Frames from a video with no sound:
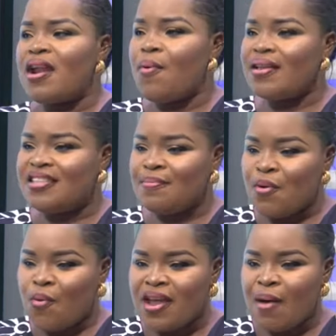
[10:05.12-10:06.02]
na wa cheme
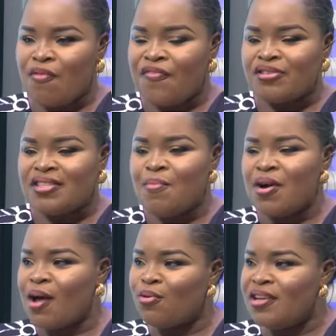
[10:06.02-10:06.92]
kwa ye mo fast ye mo
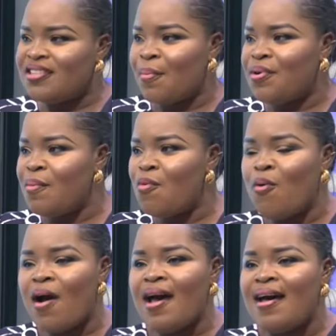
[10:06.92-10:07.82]
calculation mo de mo
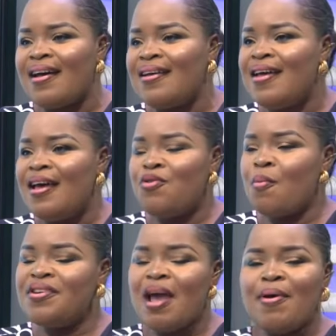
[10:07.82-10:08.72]
ho a no
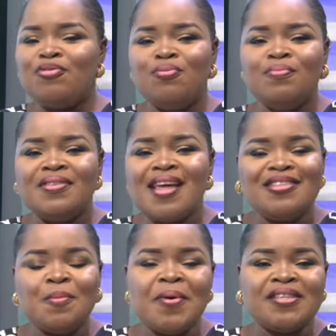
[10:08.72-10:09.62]
mo de abetum
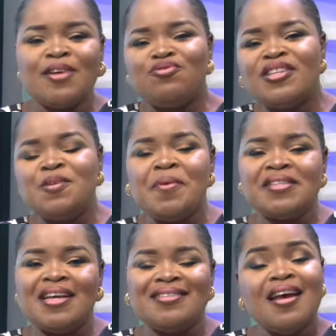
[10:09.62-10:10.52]
30%
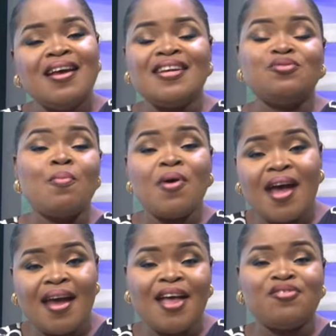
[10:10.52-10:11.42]
20% che so mo
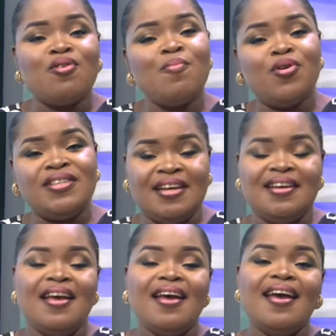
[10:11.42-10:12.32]
kan ya so mo oje
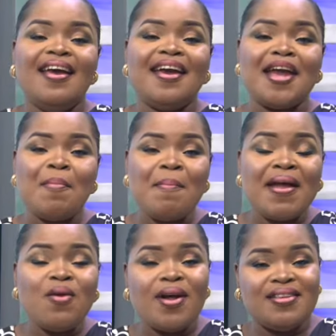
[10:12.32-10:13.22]
ye
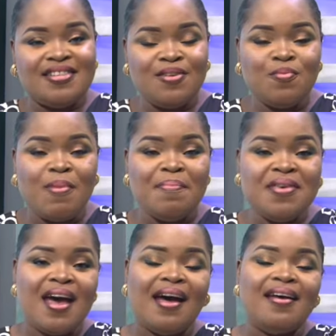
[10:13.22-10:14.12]
beba na wa chimu ba
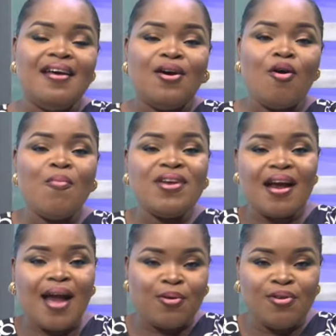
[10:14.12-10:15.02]
bia omo ye
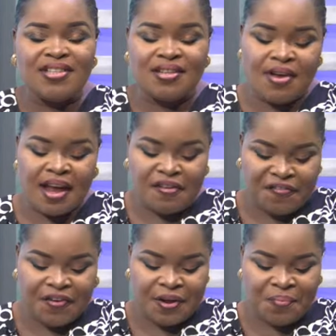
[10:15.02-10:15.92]
calculation e di
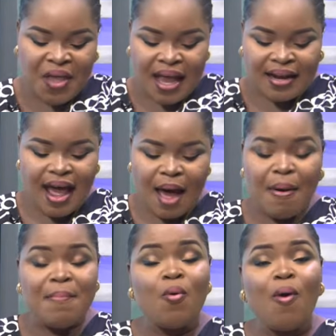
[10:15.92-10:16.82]
free na
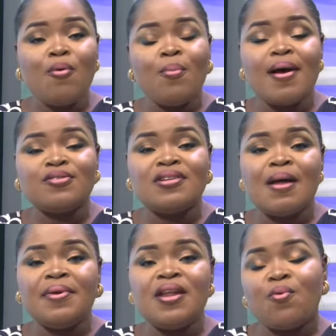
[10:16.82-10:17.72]
mame kwa wo maso
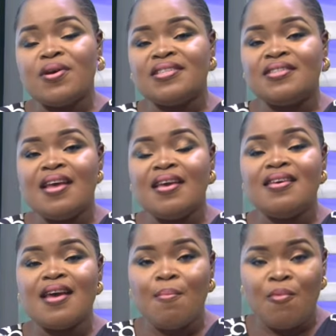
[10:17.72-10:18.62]
na me ne kwesi
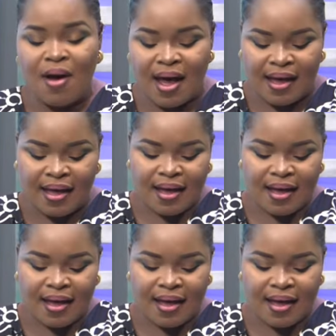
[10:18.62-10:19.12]
yam a